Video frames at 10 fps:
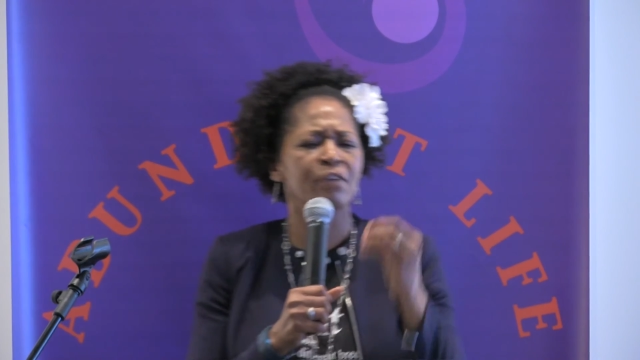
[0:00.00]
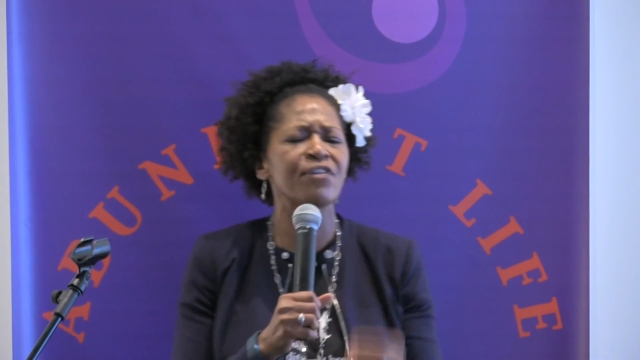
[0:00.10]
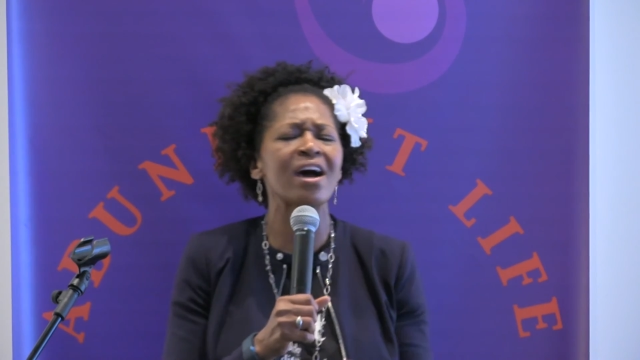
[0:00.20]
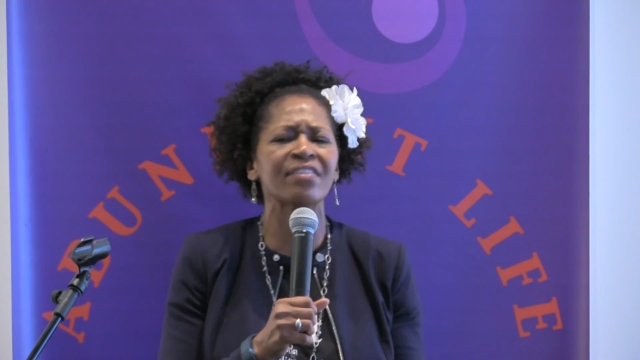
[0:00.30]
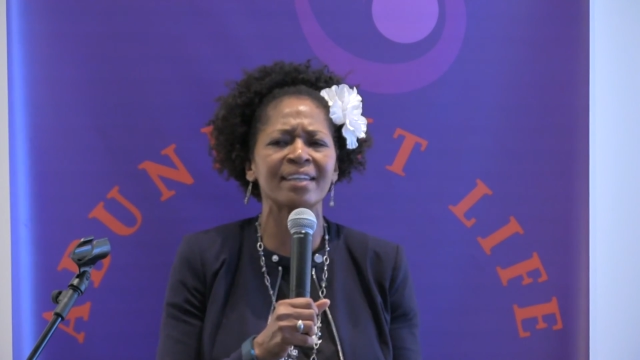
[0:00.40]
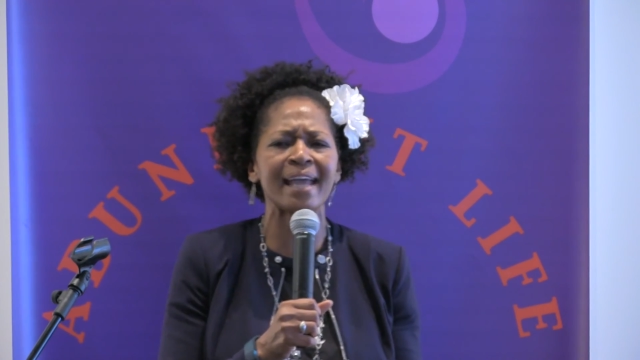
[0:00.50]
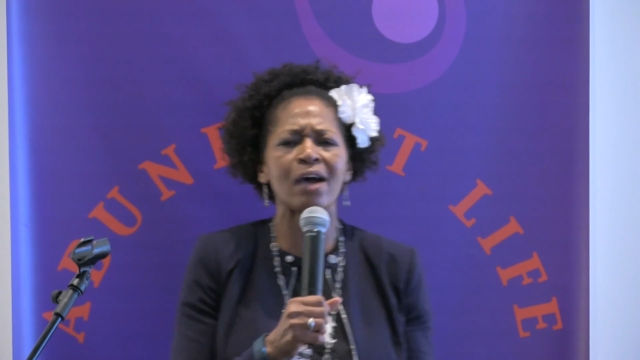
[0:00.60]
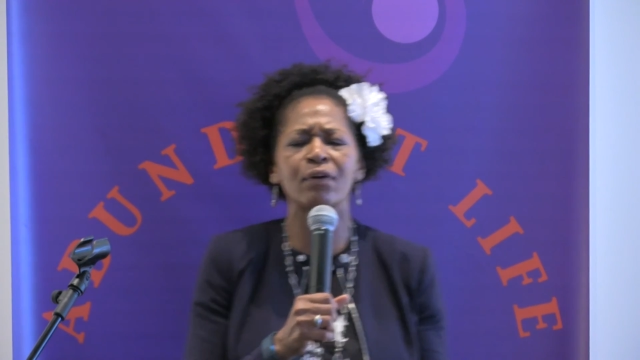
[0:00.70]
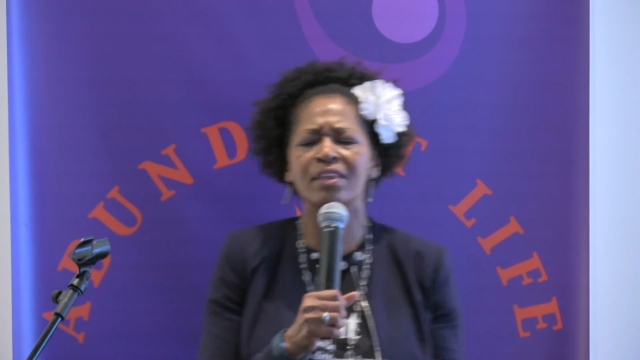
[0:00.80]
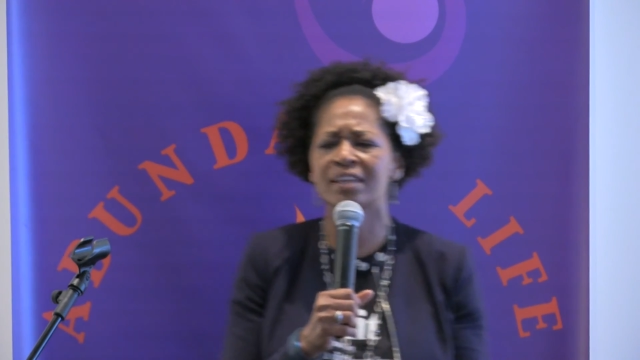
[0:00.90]
But Father,
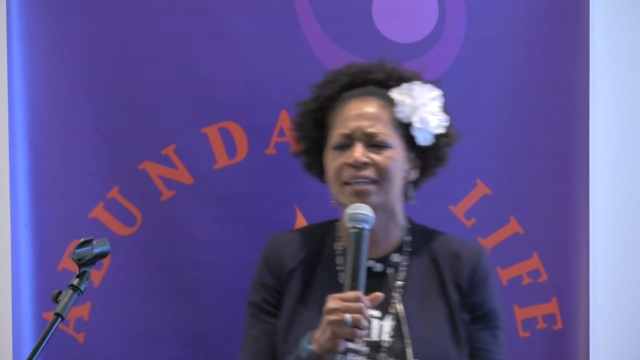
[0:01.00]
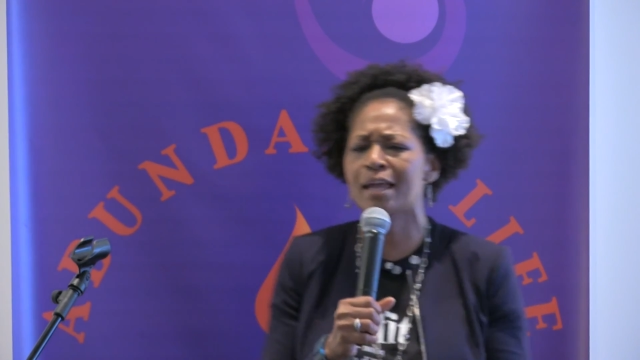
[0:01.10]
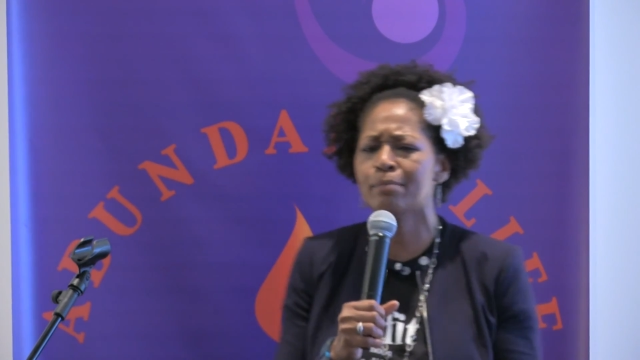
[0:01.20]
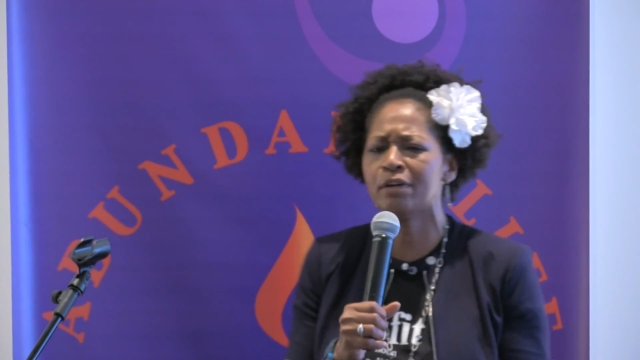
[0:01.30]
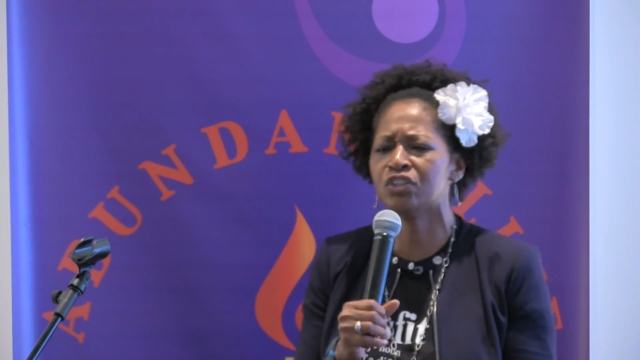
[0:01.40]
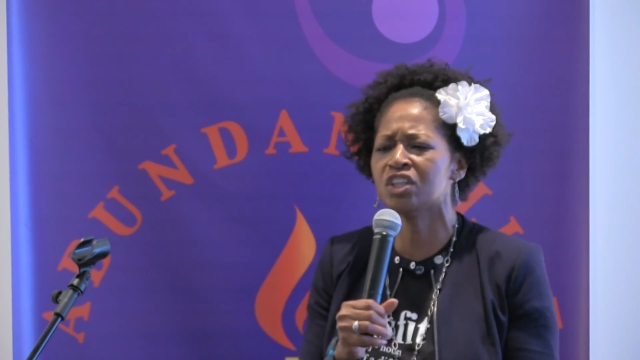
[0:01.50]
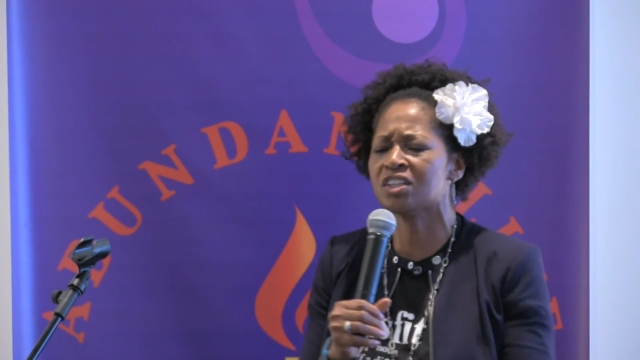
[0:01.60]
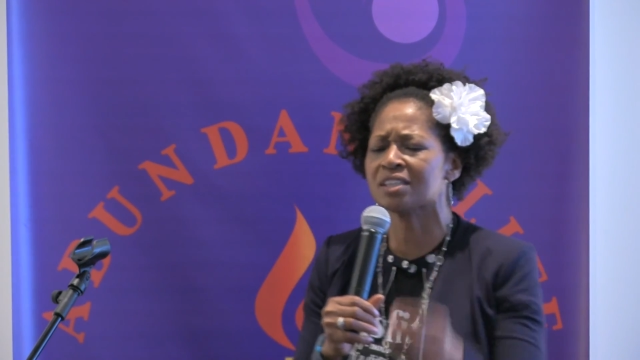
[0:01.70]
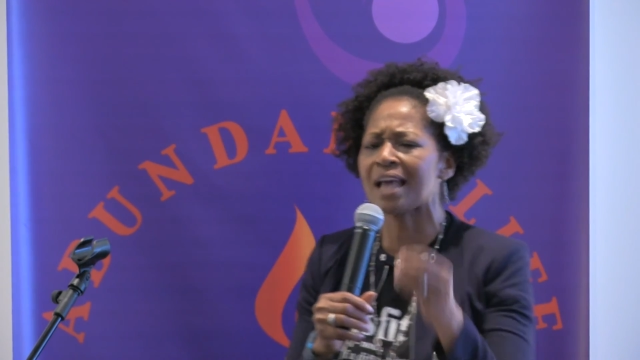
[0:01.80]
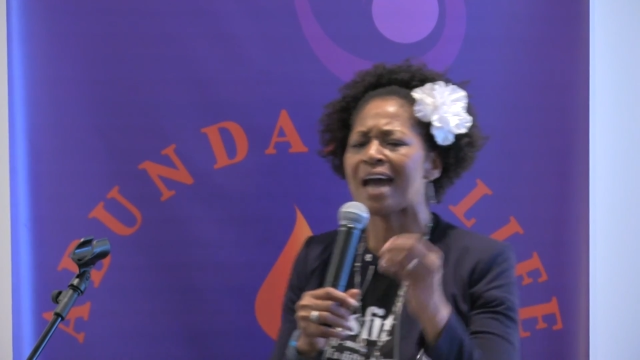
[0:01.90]
now in the name of Jesus,